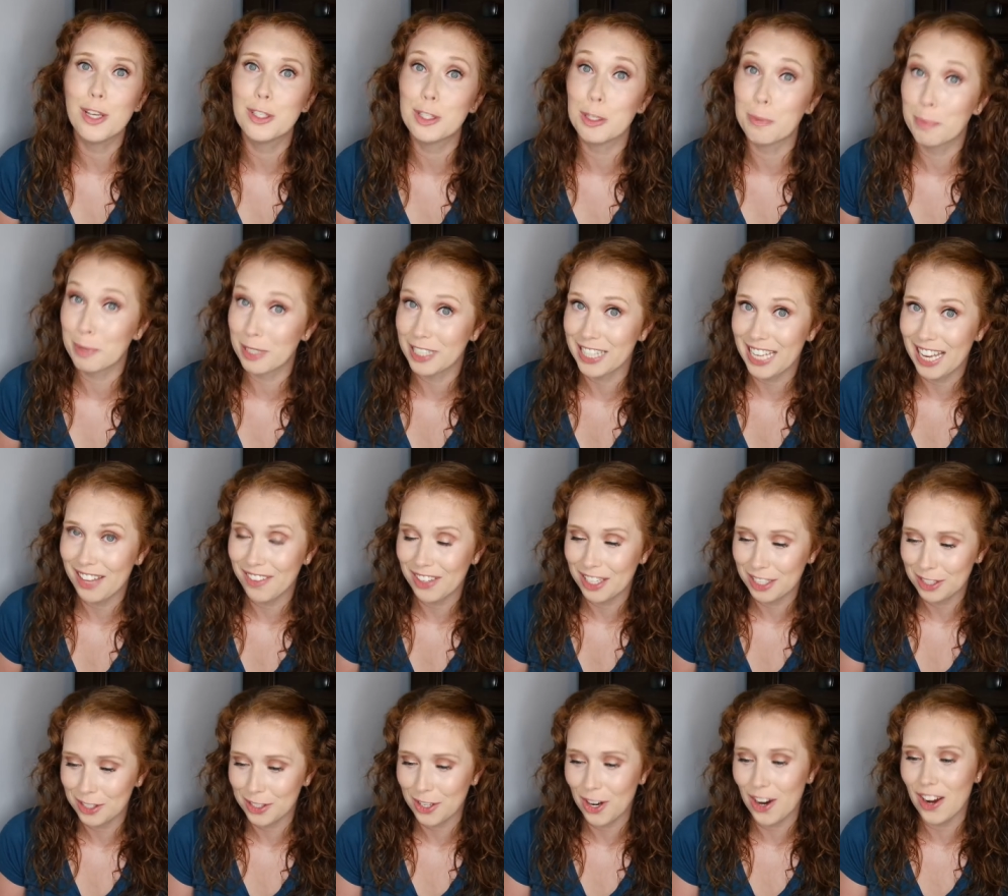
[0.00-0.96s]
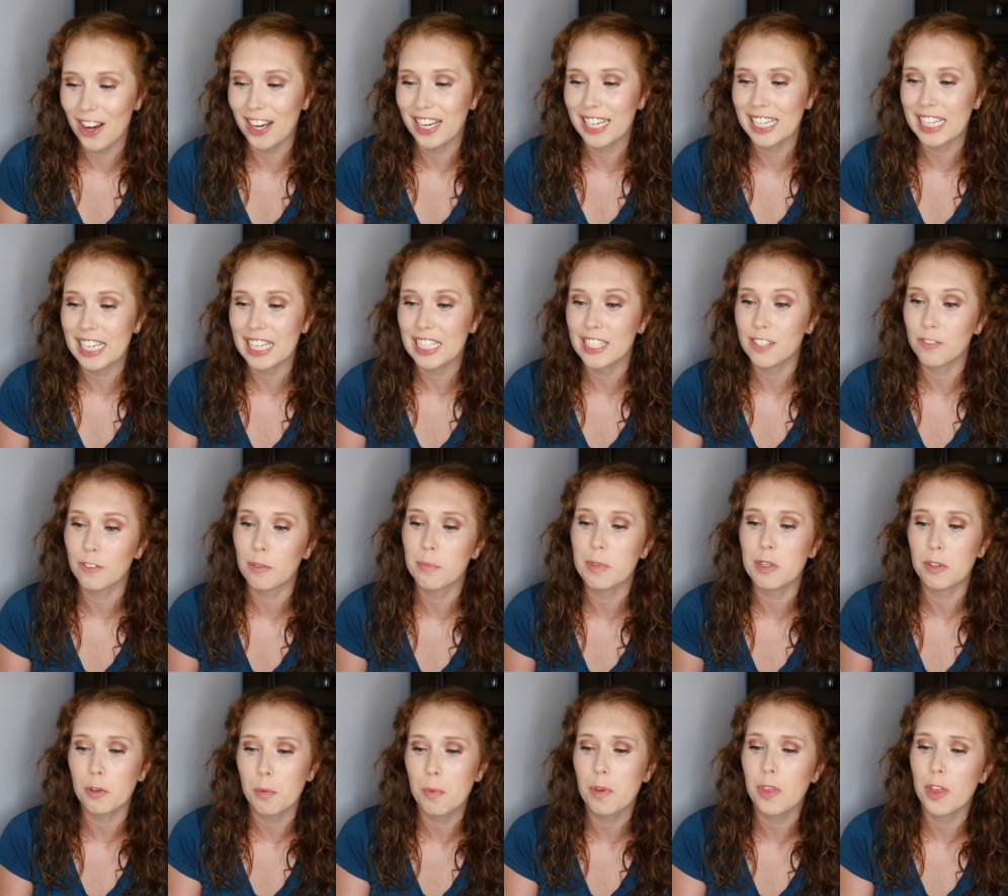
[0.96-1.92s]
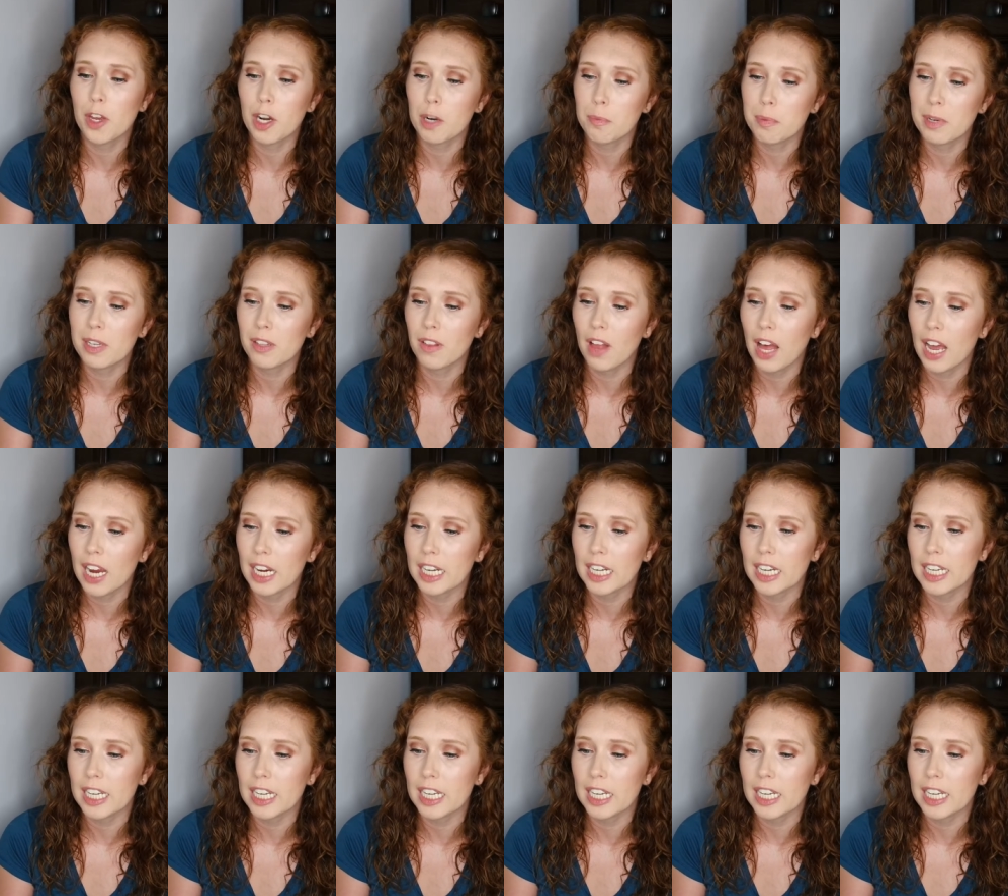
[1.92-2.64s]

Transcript: super sad that it's gone. It's from the aromatherapy line.